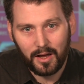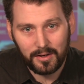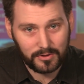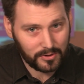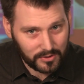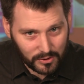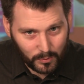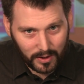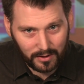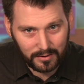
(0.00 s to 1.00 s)
It's just as
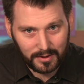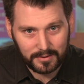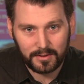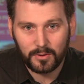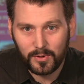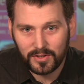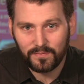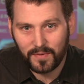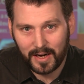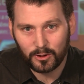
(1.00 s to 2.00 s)
well that there is in
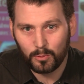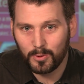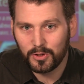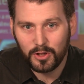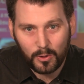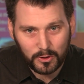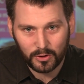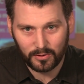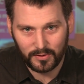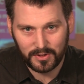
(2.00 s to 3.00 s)
fact almost no
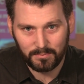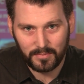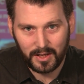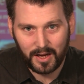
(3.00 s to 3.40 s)
journalism